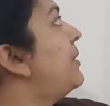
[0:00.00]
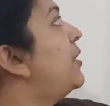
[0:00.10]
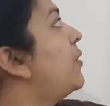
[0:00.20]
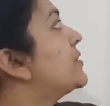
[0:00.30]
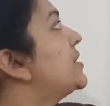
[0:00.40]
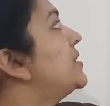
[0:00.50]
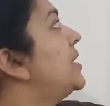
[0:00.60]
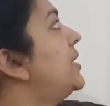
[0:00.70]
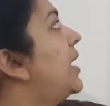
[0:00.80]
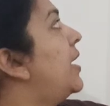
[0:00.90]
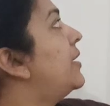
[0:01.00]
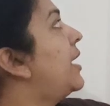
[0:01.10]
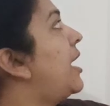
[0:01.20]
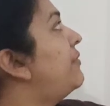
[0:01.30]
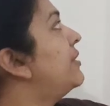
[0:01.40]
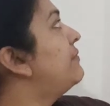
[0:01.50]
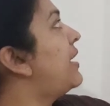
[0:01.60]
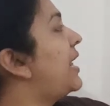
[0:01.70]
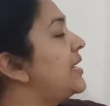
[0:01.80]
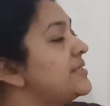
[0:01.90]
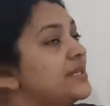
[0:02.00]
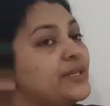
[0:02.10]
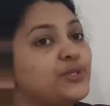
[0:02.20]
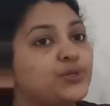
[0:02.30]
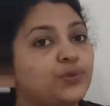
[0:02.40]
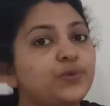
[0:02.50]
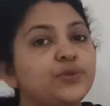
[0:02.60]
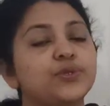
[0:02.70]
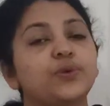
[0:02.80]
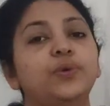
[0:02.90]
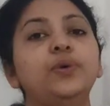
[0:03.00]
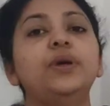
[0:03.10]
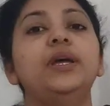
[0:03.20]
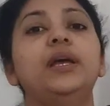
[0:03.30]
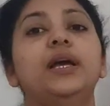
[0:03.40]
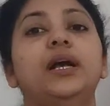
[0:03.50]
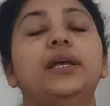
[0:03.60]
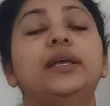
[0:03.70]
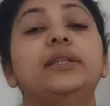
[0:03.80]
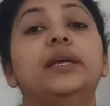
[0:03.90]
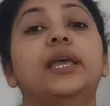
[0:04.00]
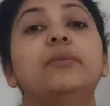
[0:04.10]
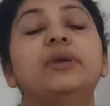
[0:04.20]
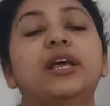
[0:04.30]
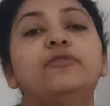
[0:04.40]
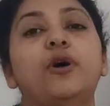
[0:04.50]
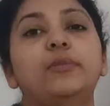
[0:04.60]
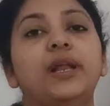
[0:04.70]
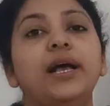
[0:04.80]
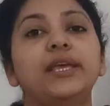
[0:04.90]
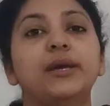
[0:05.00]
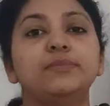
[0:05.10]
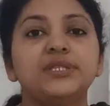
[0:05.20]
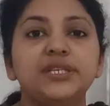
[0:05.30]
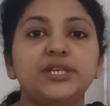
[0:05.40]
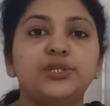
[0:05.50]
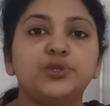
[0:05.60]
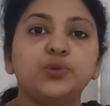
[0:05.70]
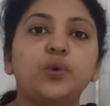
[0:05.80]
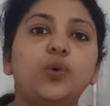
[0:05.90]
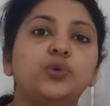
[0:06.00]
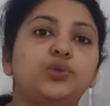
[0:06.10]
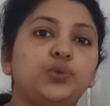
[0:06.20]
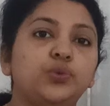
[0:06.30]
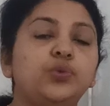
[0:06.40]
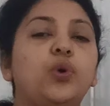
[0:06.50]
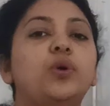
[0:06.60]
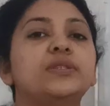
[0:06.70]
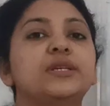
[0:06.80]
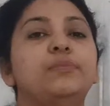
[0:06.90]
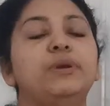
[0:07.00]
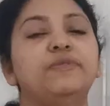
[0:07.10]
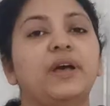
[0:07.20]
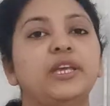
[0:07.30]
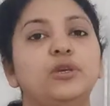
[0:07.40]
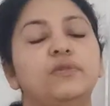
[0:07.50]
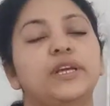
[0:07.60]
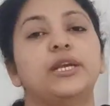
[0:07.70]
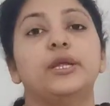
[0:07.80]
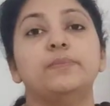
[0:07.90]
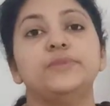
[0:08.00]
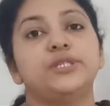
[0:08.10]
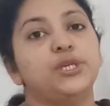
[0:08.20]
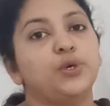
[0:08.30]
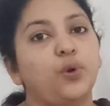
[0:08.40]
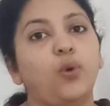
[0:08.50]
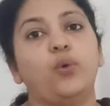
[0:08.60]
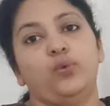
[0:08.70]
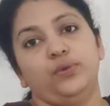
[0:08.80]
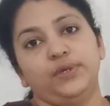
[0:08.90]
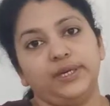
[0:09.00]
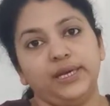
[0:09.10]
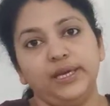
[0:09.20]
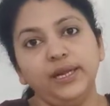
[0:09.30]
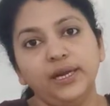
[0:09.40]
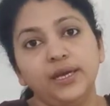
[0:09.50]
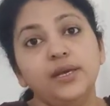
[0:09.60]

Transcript: and oxygen are having valencies too. So, the chemical formula Mg2O2, on simplifying you will get MgO. Clear?